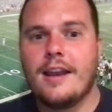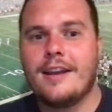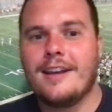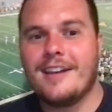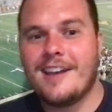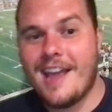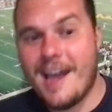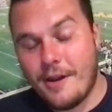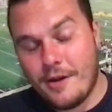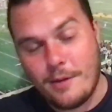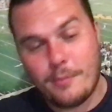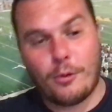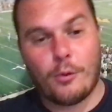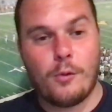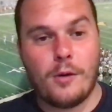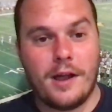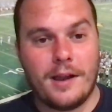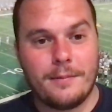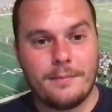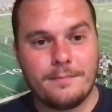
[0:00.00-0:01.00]
Now number
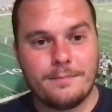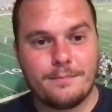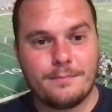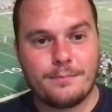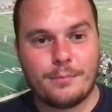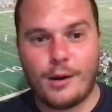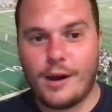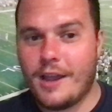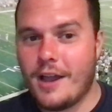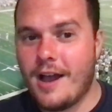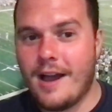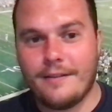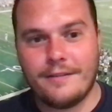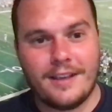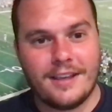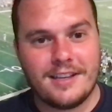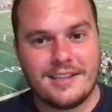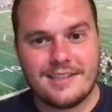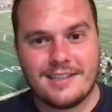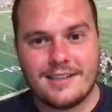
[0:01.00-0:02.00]
1, pretty
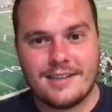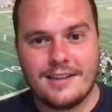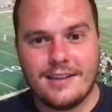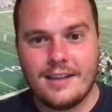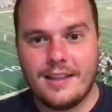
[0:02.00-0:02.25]
obvious.